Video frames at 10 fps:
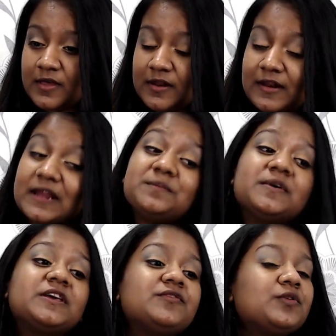Let
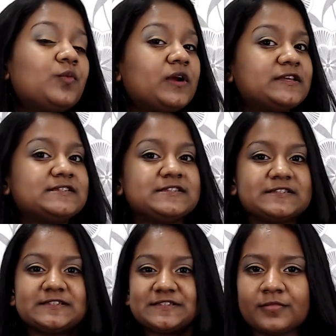me give you one
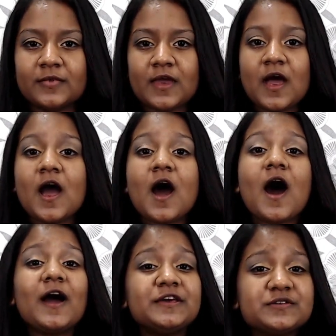instance.
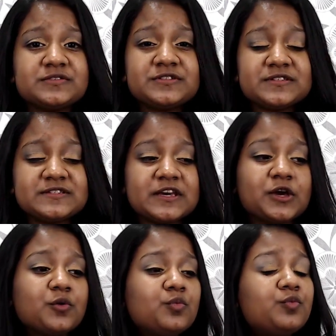I used to sing
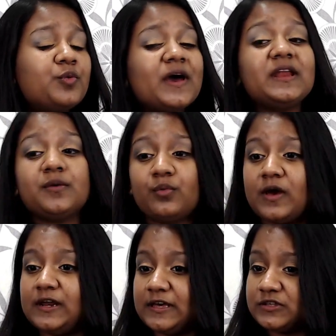very
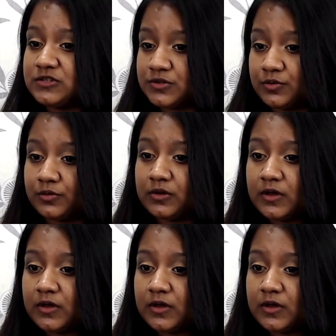well in school,